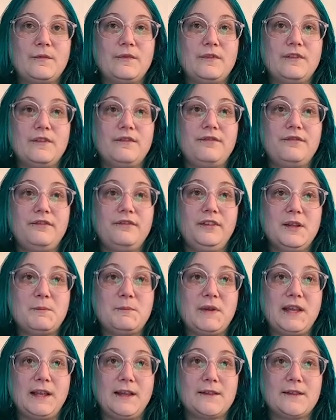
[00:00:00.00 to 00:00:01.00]

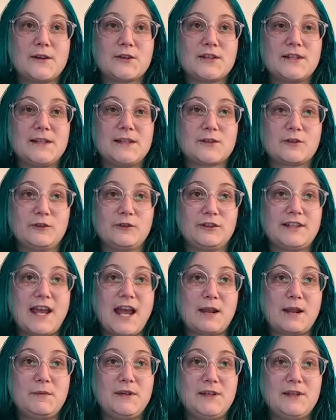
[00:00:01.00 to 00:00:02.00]
flipping their seasonal
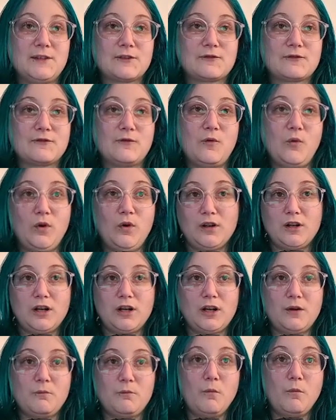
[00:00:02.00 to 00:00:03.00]
attack peas
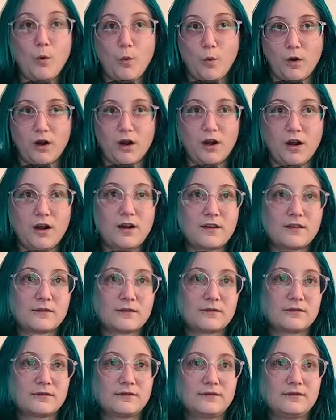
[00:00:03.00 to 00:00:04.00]
for more
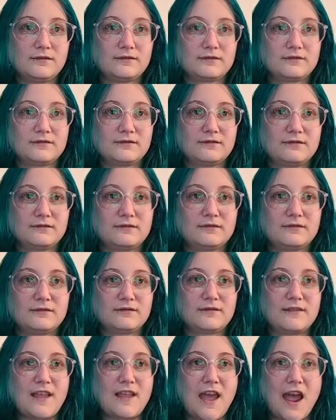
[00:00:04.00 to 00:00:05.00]

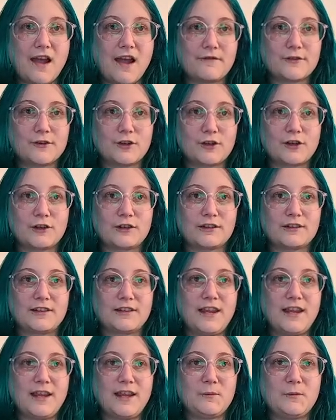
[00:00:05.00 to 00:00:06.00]
after it had